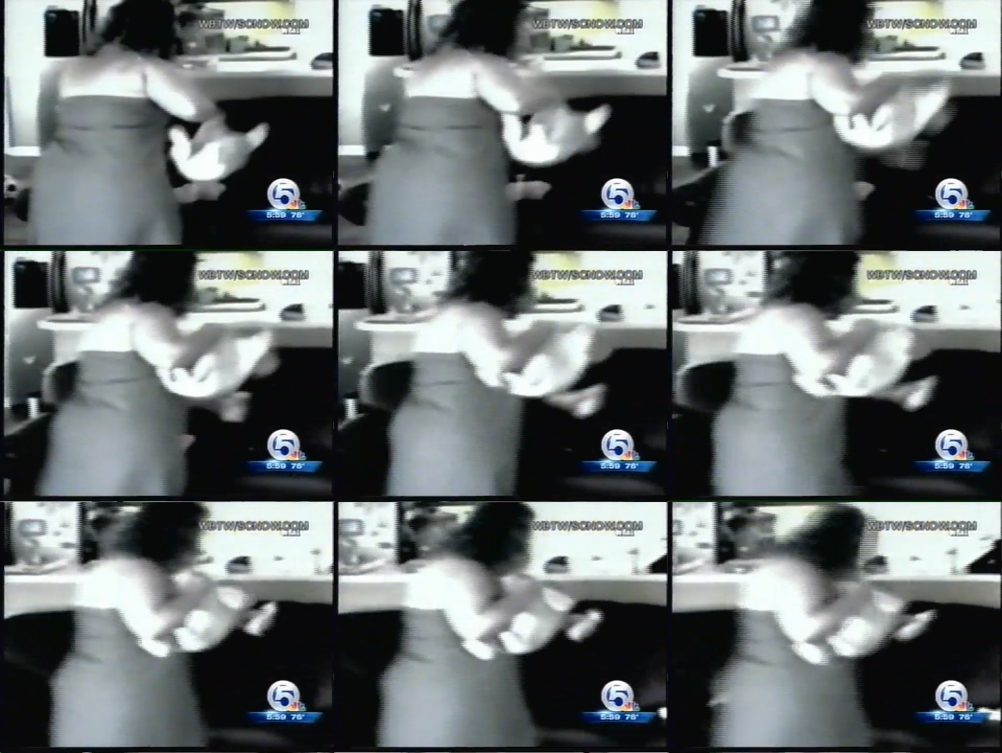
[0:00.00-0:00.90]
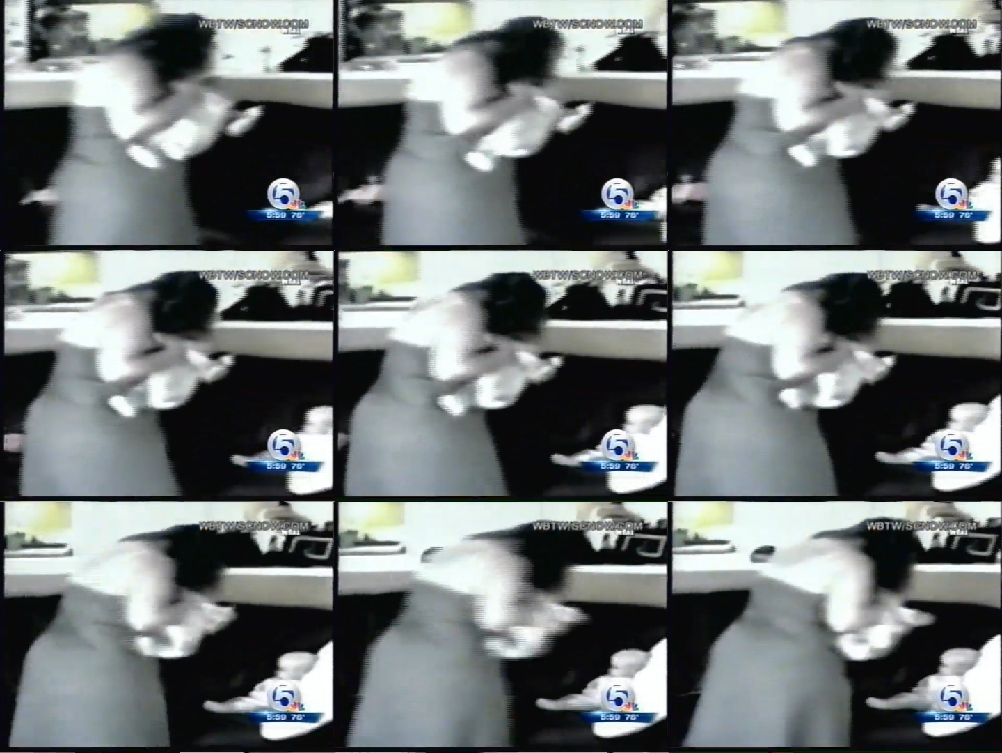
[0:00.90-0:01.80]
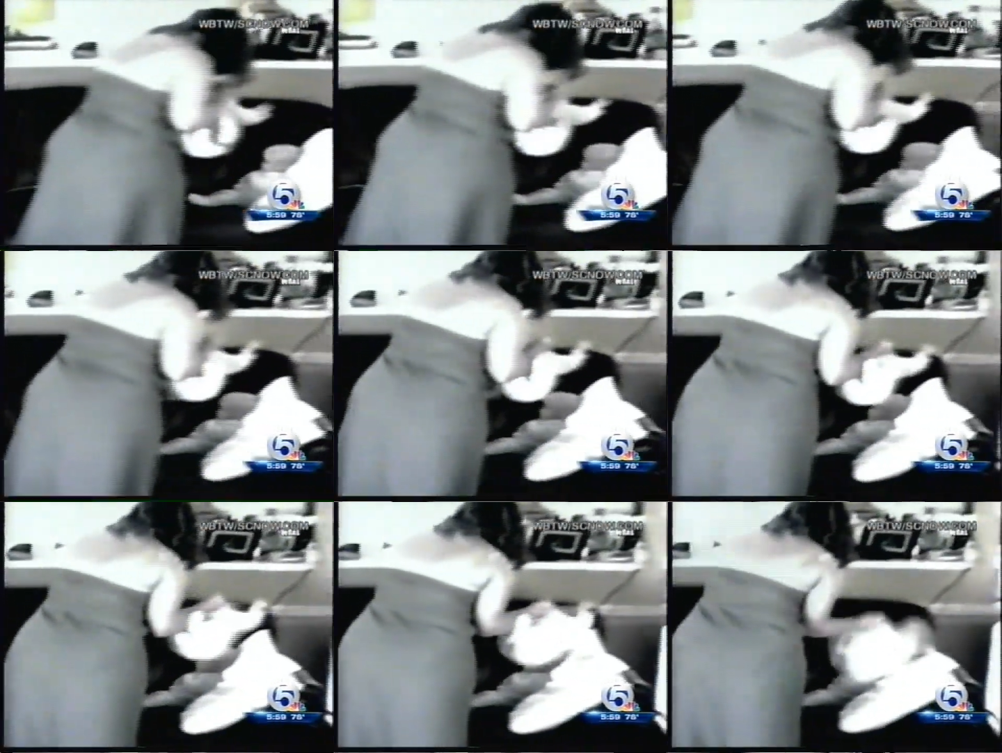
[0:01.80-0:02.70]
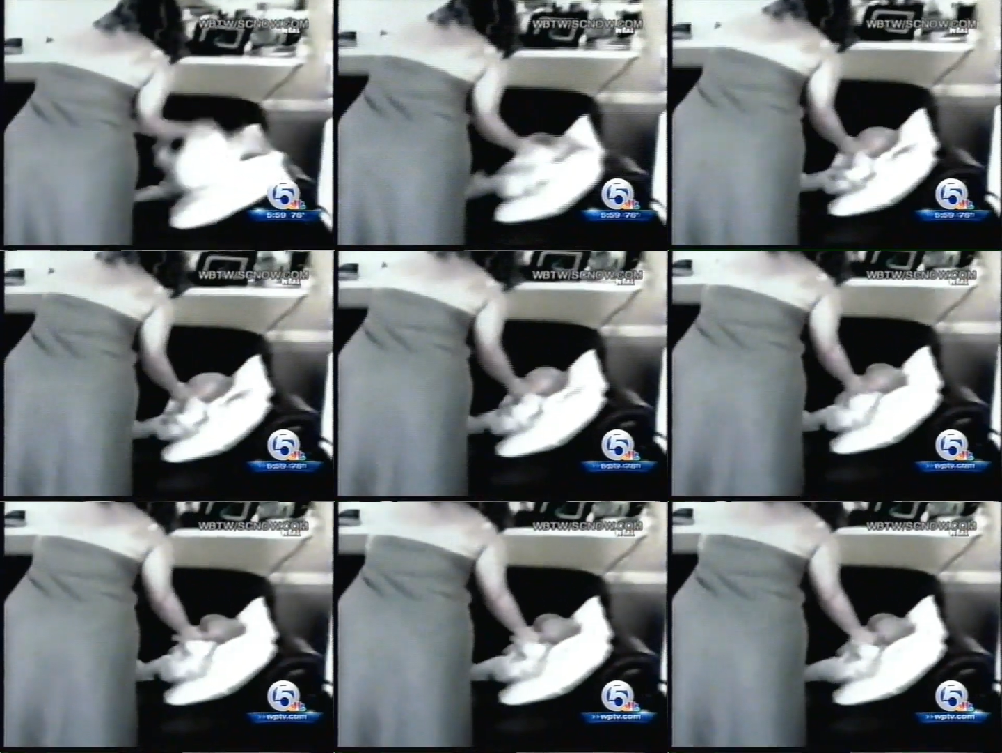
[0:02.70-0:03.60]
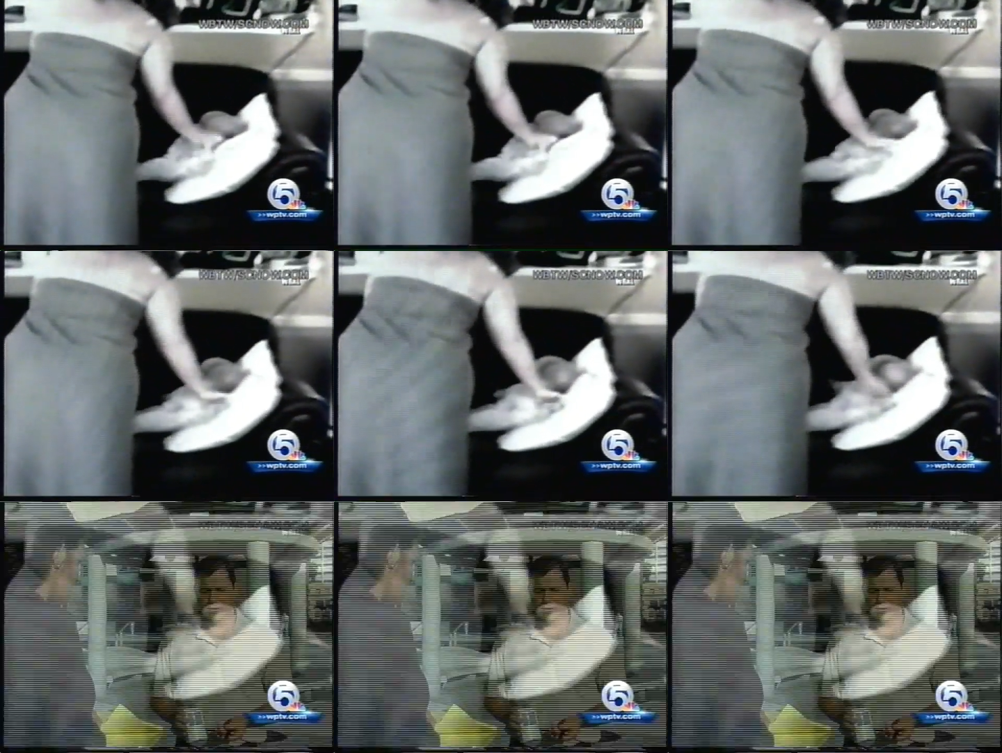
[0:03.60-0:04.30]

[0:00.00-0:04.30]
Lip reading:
[unreadable: no face in view]